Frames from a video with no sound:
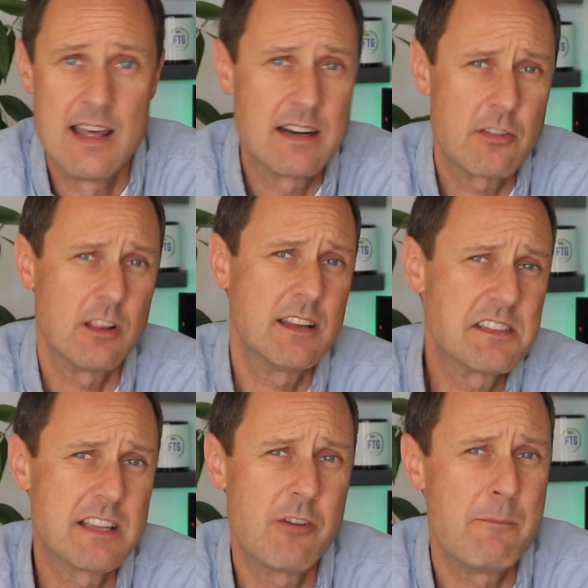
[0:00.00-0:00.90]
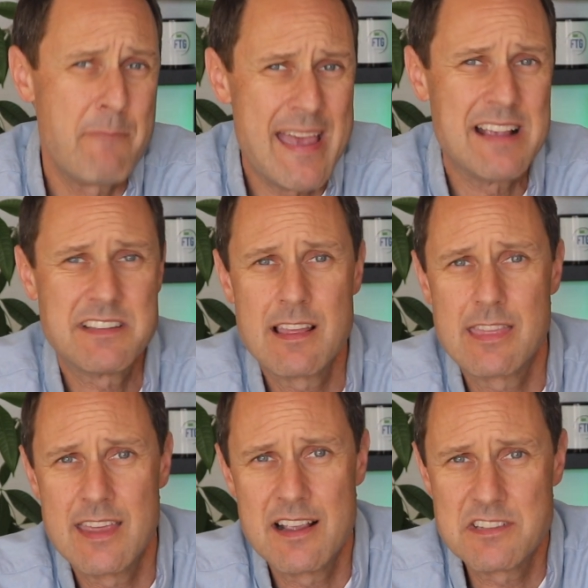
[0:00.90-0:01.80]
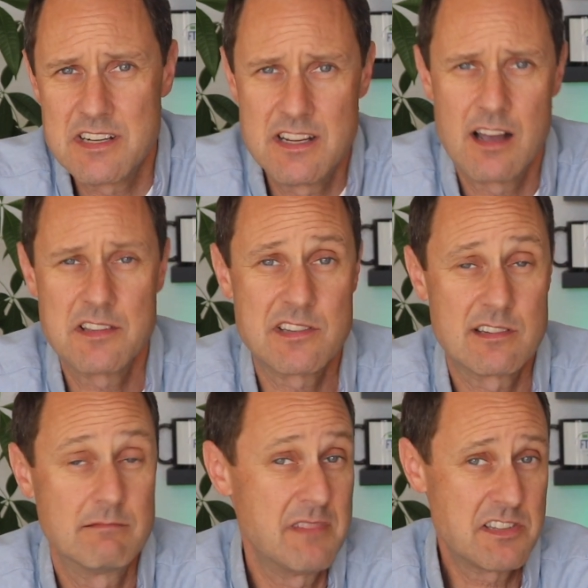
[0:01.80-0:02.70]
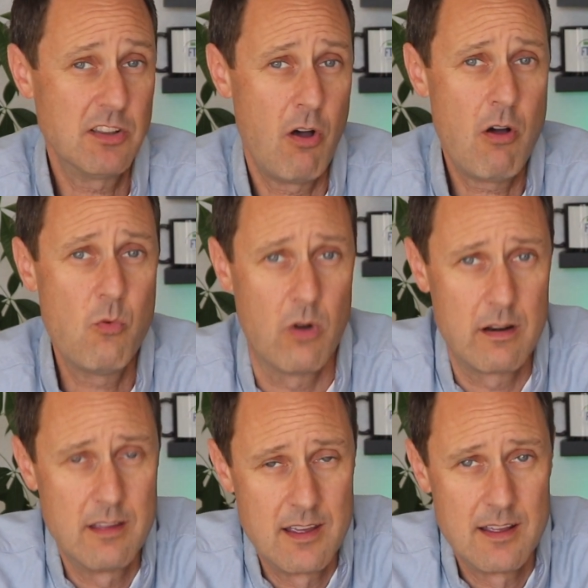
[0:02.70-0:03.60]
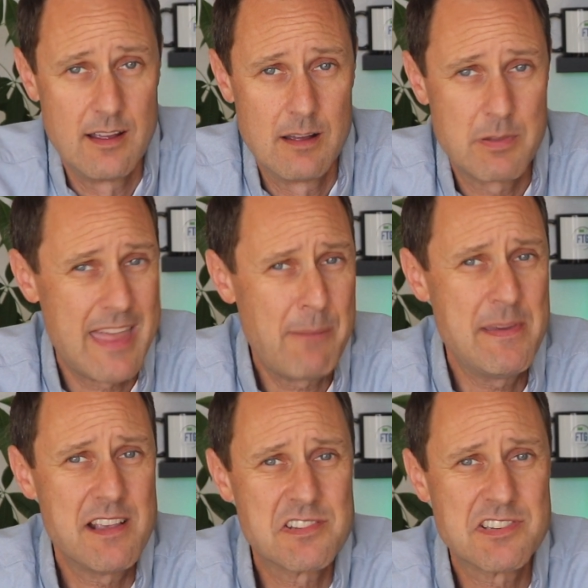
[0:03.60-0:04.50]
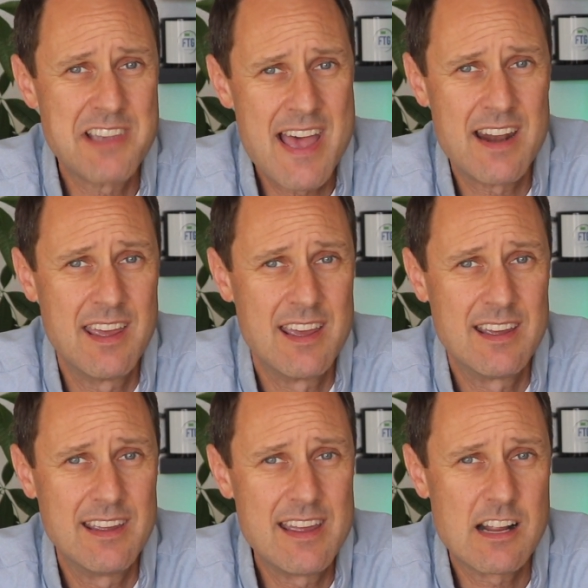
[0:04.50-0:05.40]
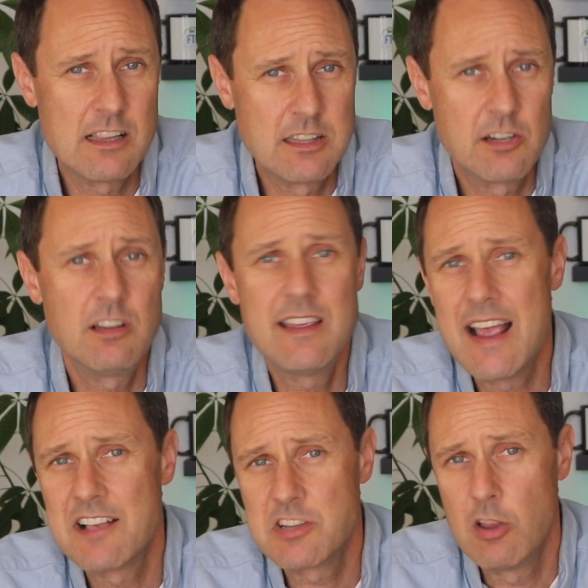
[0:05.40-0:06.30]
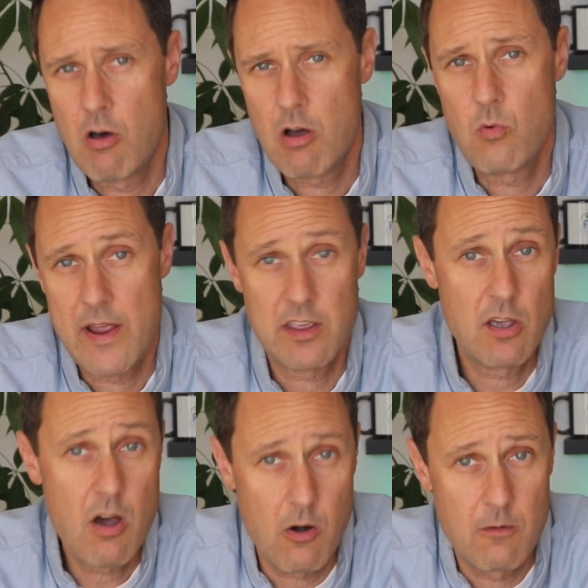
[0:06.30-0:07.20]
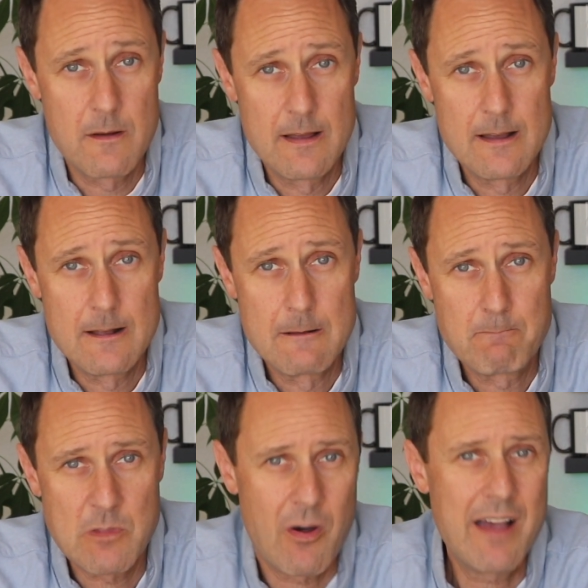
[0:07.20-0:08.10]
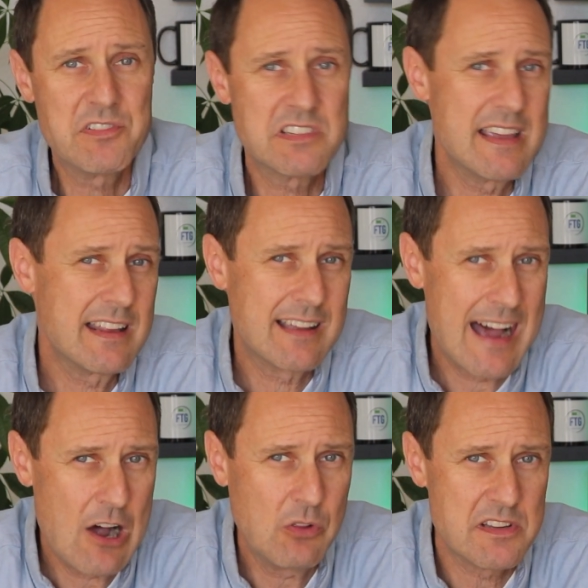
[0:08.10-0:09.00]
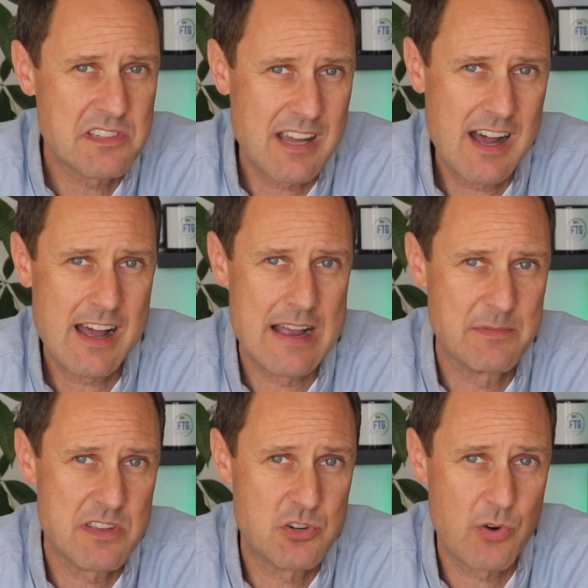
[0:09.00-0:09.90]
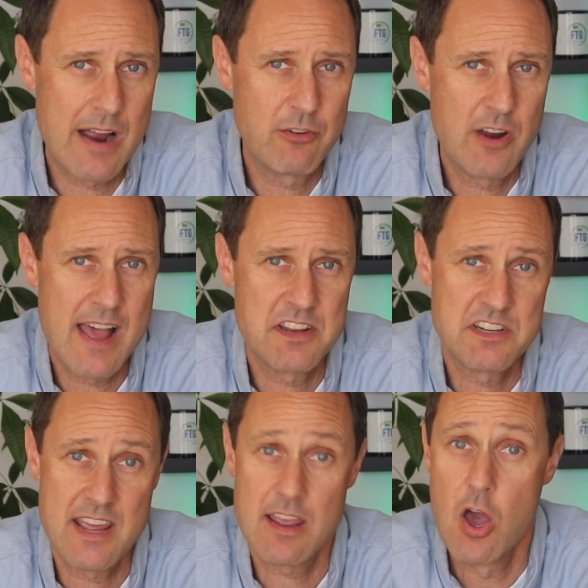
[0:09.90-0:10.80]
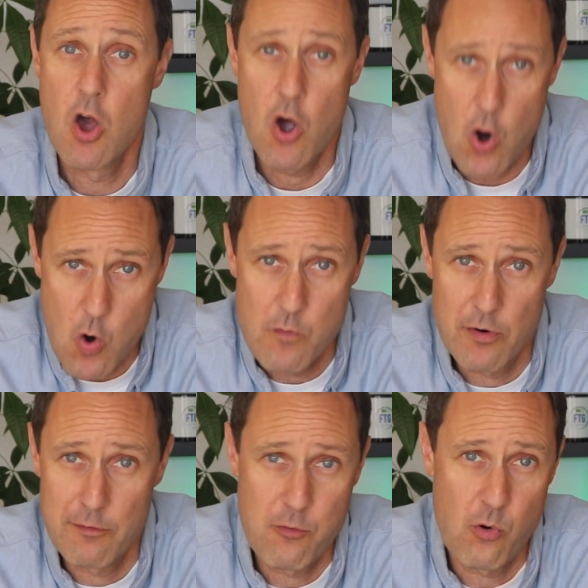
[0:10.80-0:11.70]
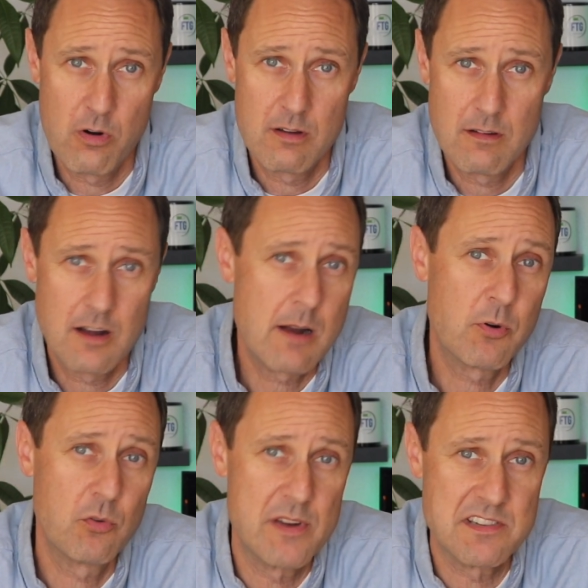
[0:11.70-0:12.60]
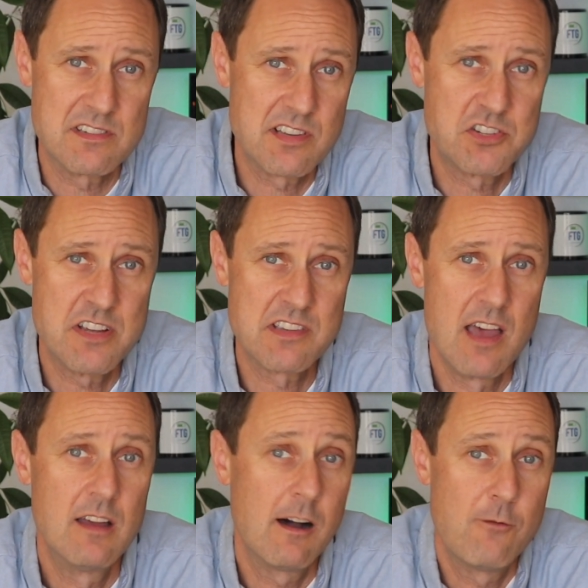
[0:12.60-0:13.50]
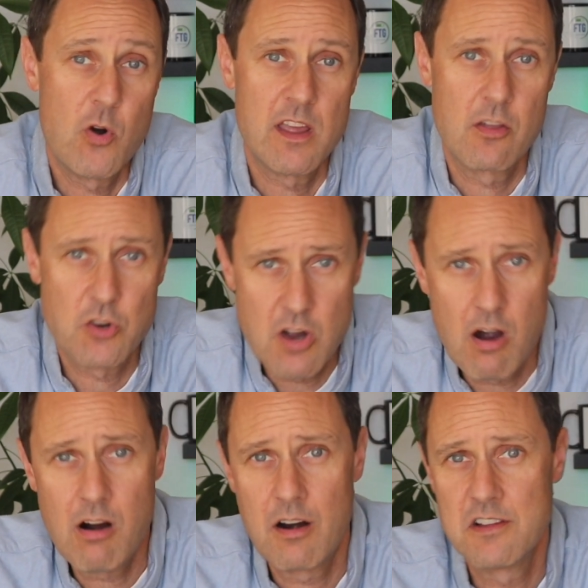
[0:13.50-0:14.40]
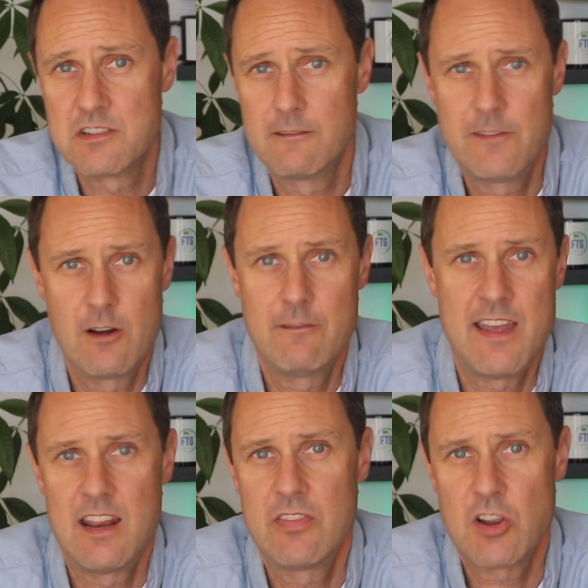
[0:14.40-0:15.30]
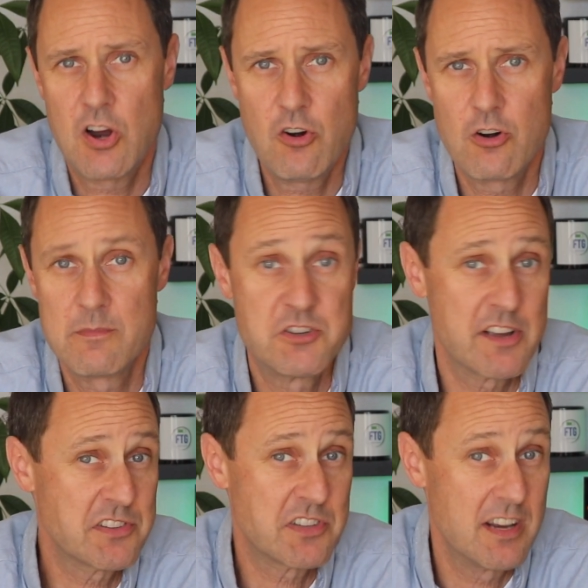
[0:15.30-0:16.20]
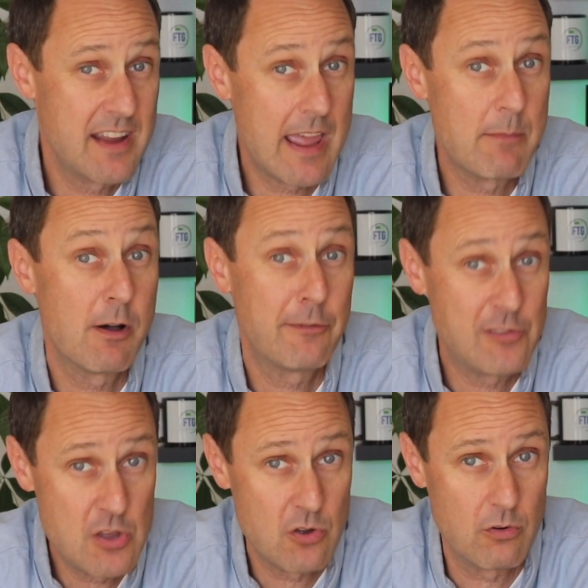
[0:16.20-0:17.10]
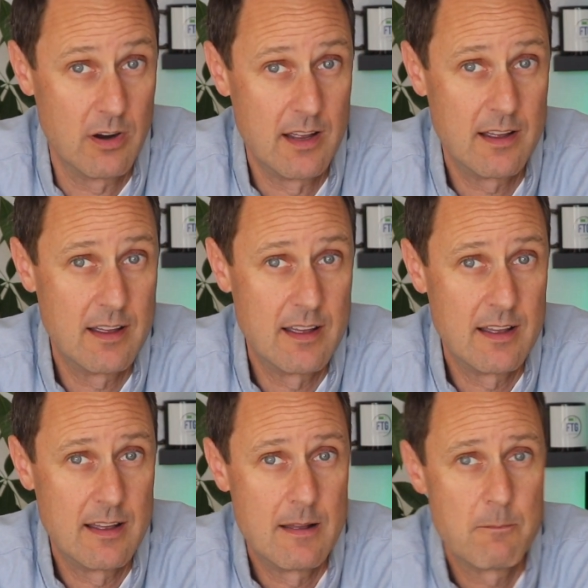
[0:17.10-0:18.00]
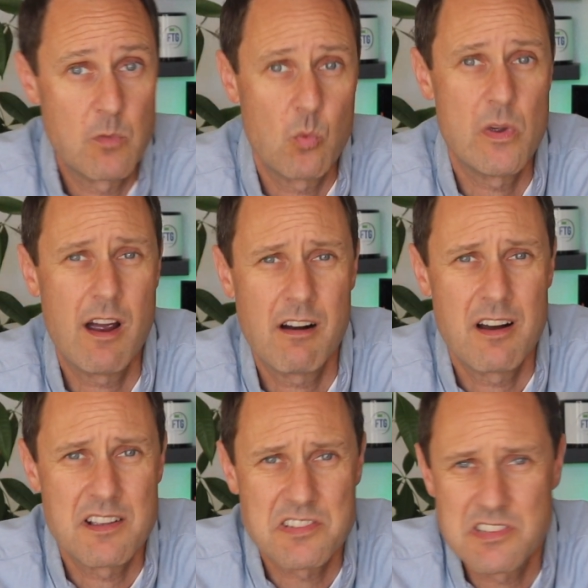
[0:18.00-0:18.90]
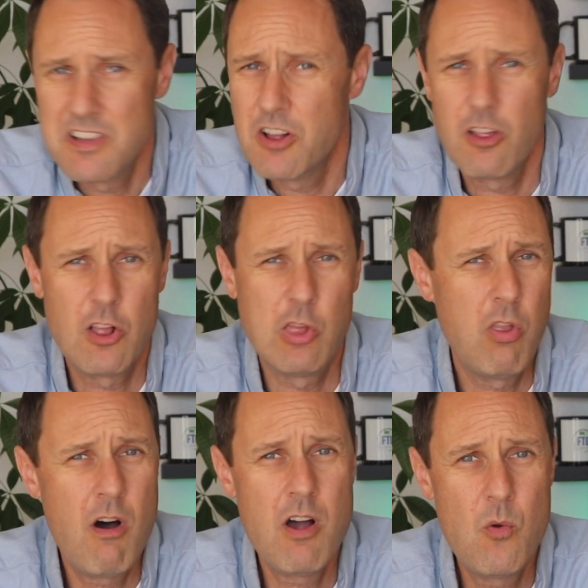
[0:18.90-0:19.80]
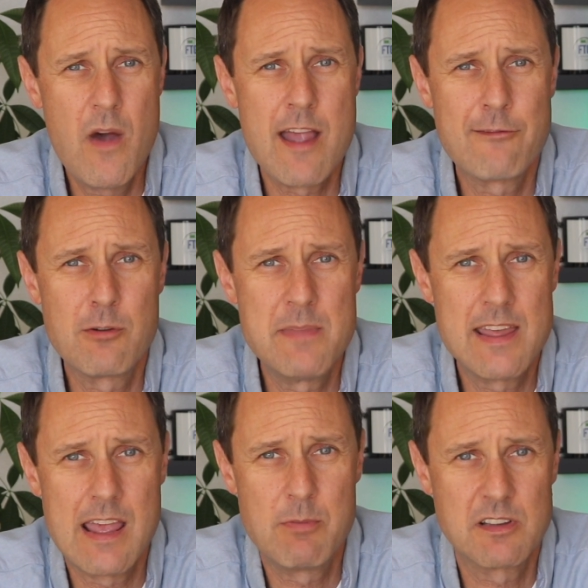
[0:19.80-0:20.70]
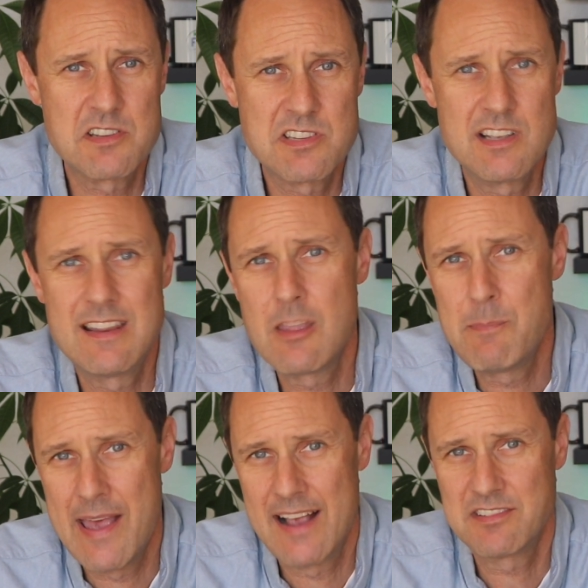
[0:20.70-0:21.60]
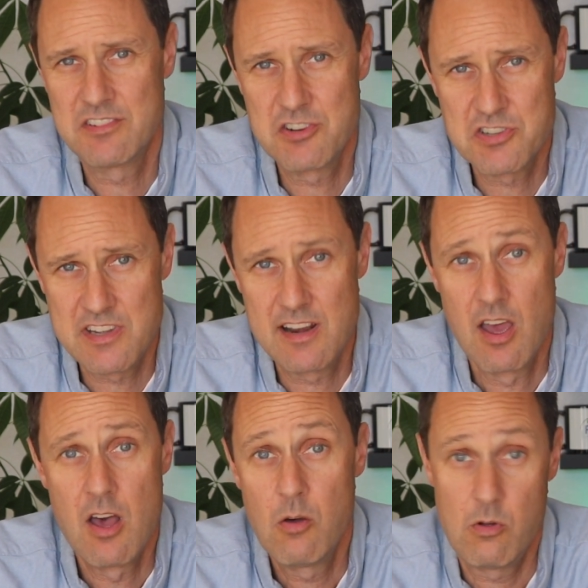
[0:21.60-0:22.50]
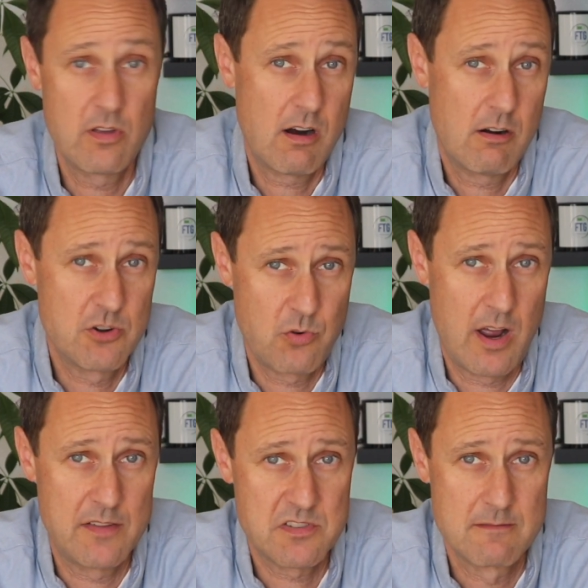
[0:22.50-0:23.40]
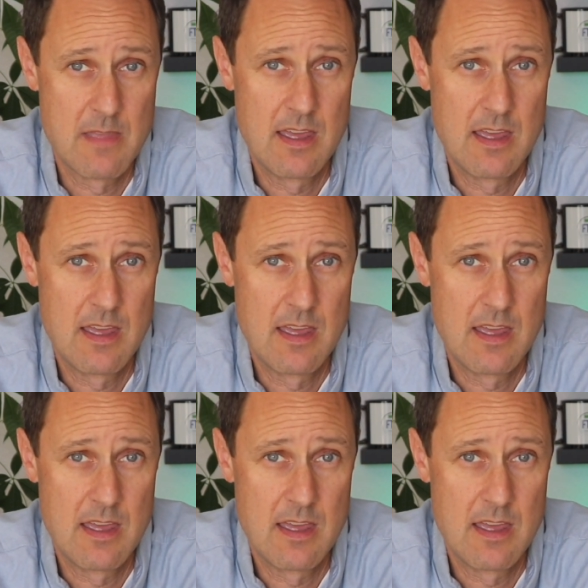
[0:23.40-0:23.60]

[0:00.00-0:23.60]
Now, the list of amazing things it does, it's a long one. But that being said, it clearly has a long way to go. Now, I've seen countless times the driver had to take over for a number of reasons, such as avoiding other cars and fear of hitting the curb, just to name a few. We are still a long way from being able to sit in the passenger seat while the car drives.